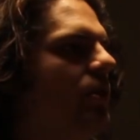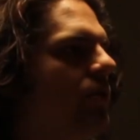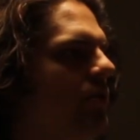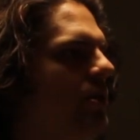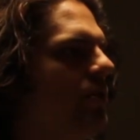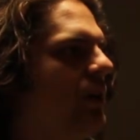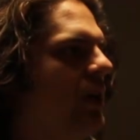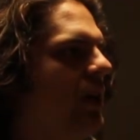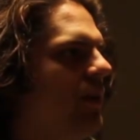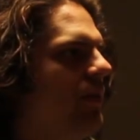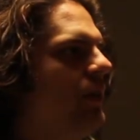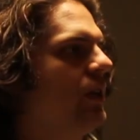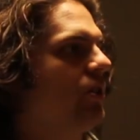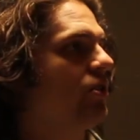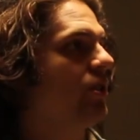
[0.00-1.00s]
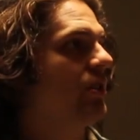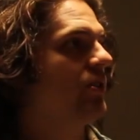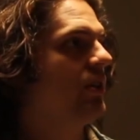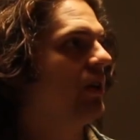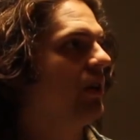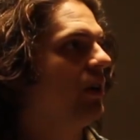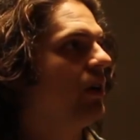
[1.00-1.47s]
know see what kind of condition it's
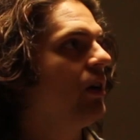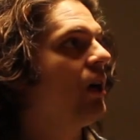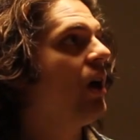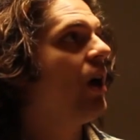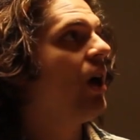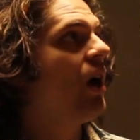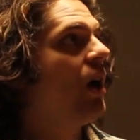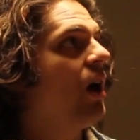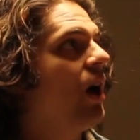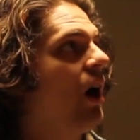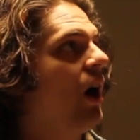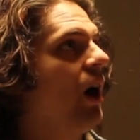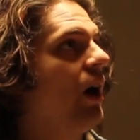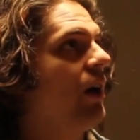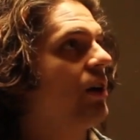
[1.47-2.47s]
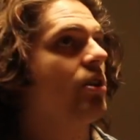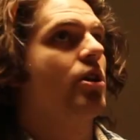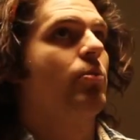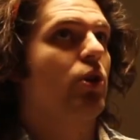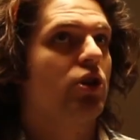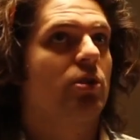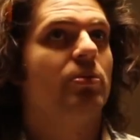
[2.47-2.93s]
in. Uh, in
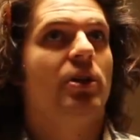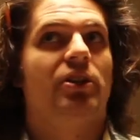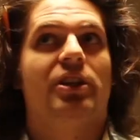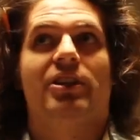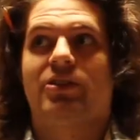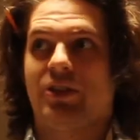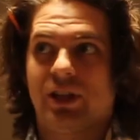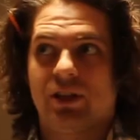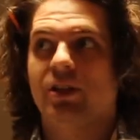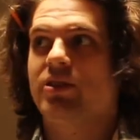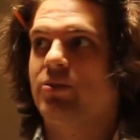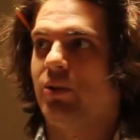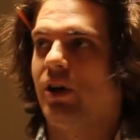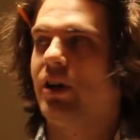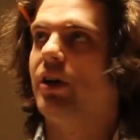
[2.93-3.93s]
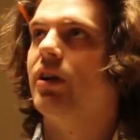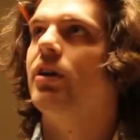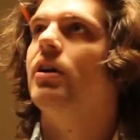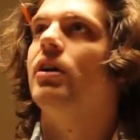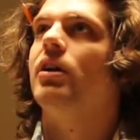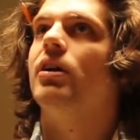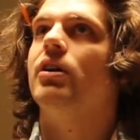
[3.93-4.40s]
commercial buildings like this one,
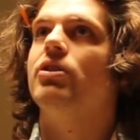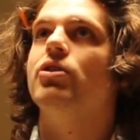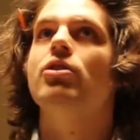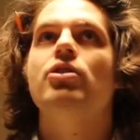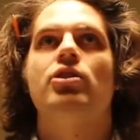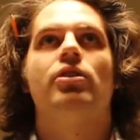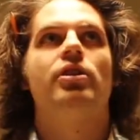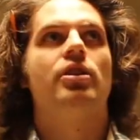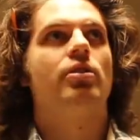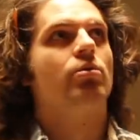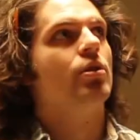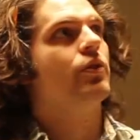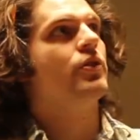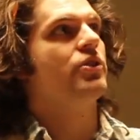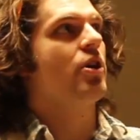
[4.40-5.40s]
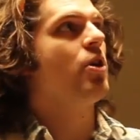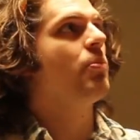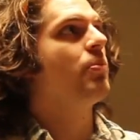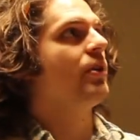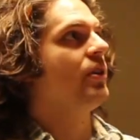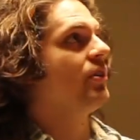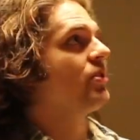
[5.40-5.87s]
usually the roof is
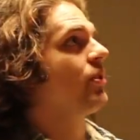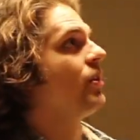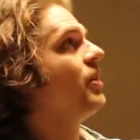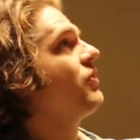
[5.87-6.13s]
open, so it